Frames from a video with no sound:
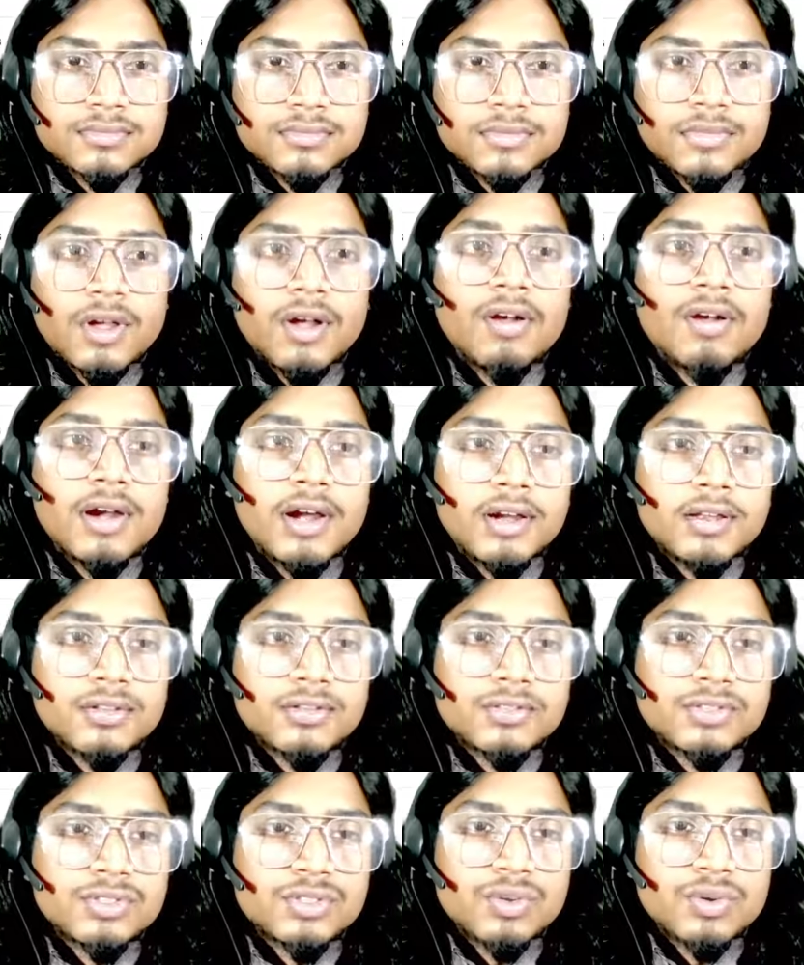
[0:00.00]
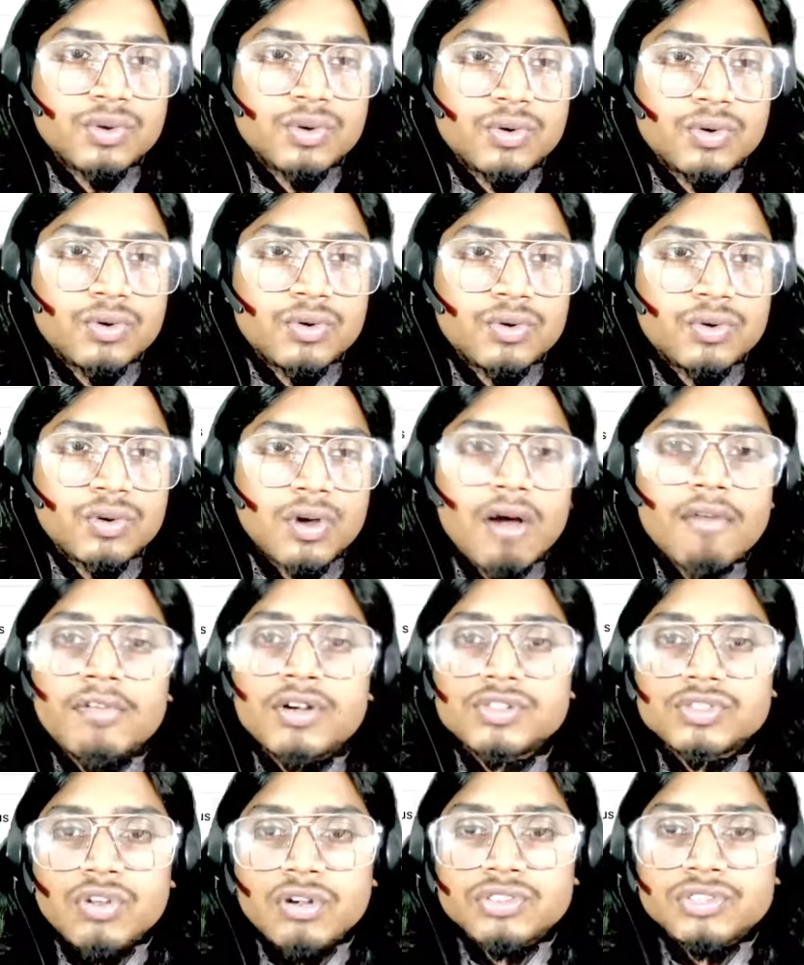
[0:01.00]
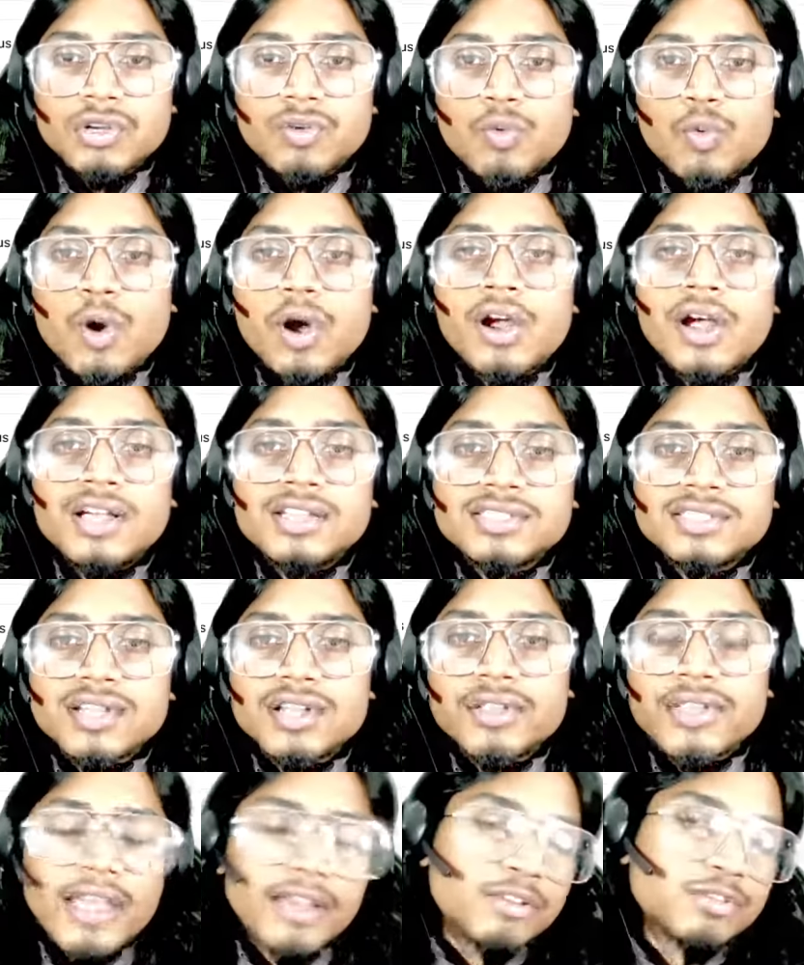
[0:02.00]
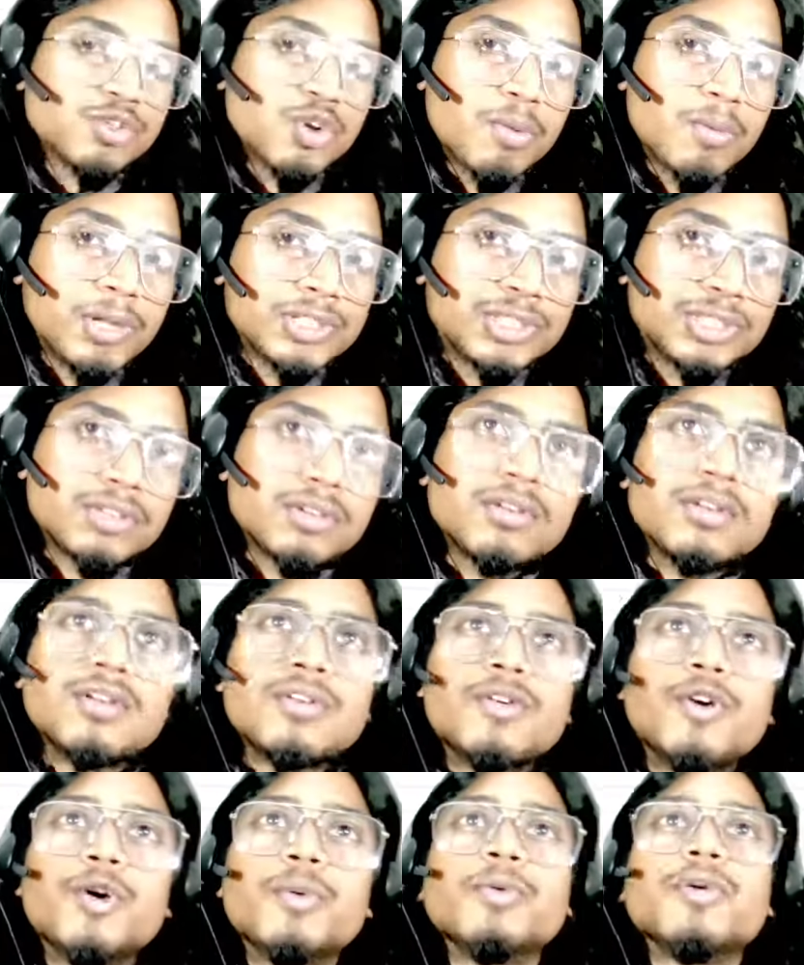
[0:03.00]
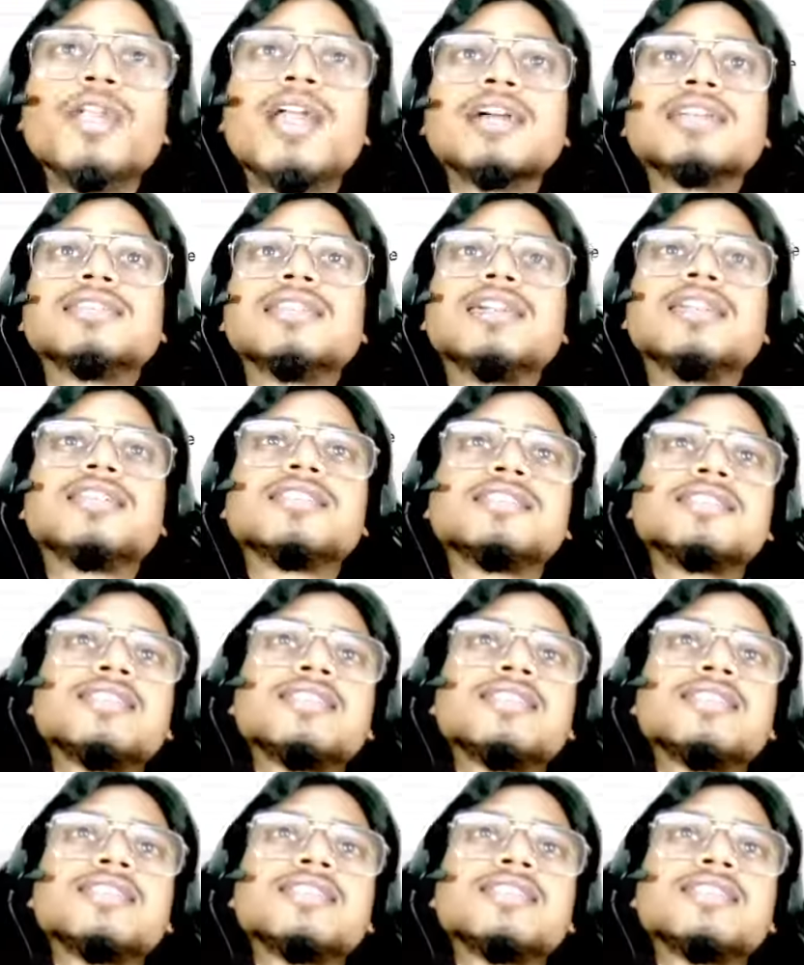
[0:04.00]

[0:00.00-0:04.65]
Alright, so our solution worked, guys. Thank you so much. Hope you liked it